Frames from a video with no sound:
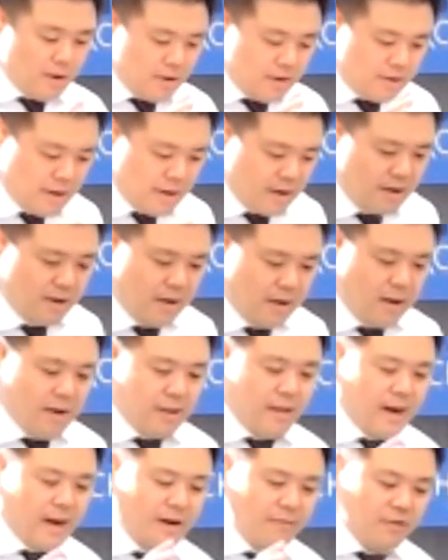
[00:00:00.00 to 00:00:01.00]
thinking
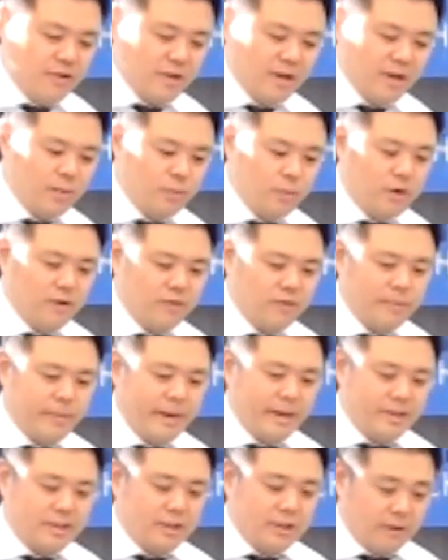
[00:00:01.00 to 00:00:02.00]
that I've done well for
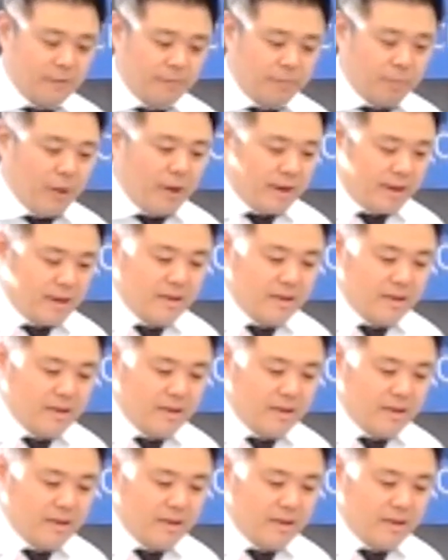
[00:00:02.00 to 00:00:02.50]
myself.